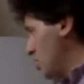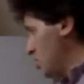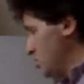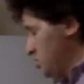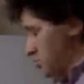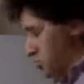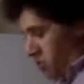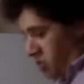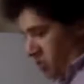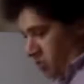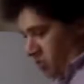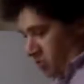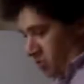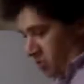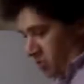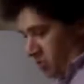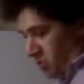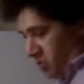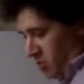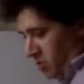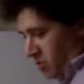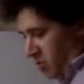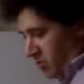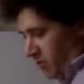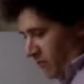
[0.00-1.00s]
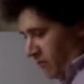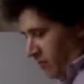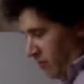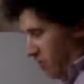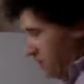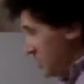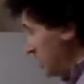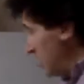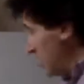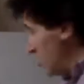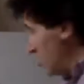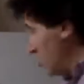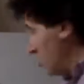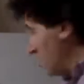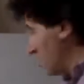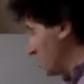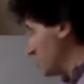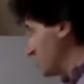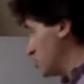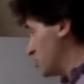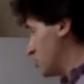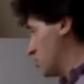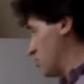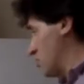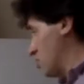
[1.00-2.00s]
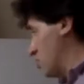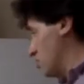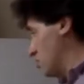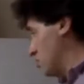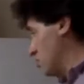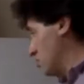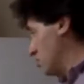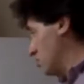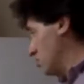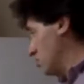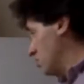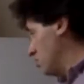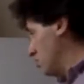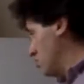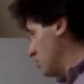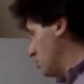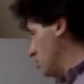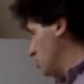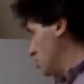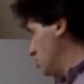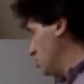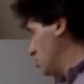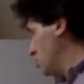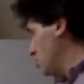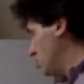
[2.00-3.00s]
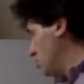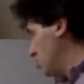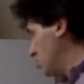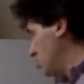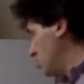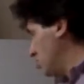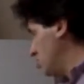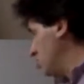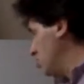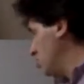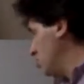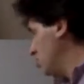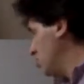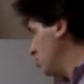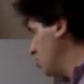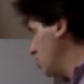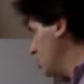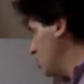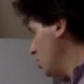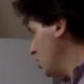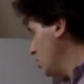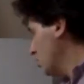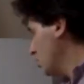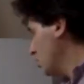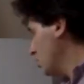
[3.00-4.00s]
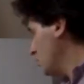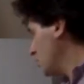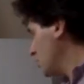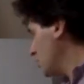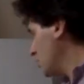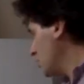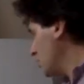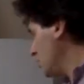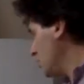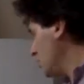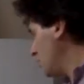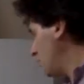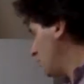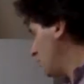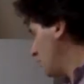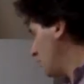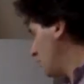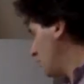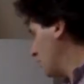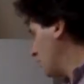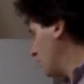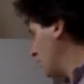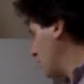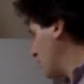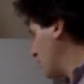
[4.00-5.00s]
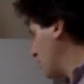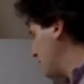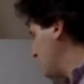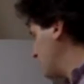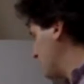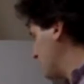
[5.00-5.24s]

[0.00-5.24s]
So they can offer, you can't offer 0. 1, 2, 3, 4, 5,